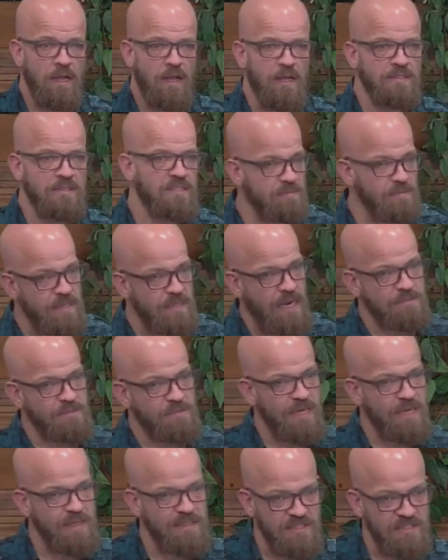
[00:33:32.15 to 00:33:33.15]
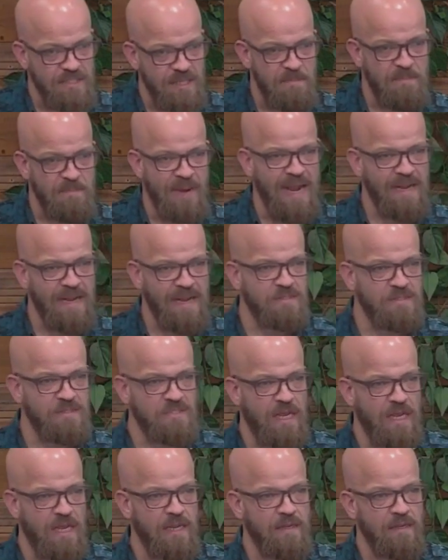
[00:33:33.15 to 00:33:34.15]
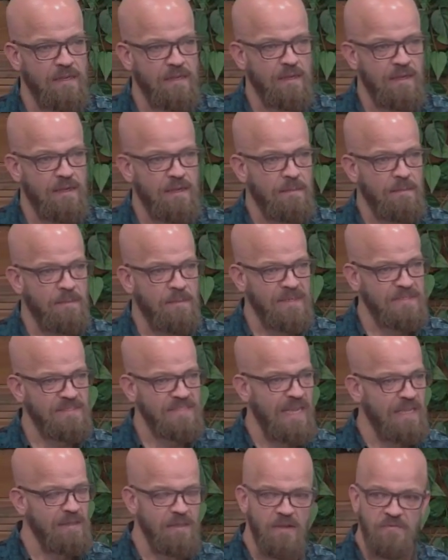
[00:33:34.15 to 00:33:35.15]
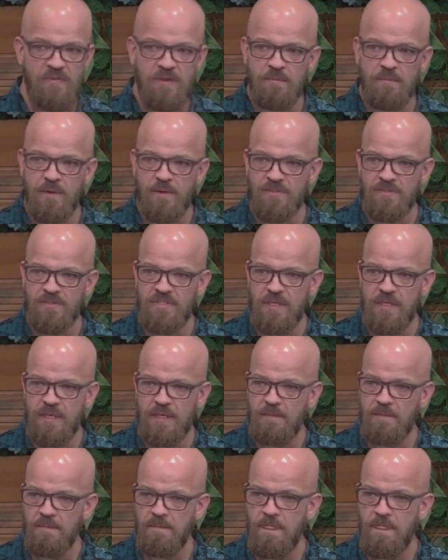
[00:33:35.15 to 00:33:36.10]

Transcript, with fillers: And sometimes you got to step back and say, but is that loving mercy?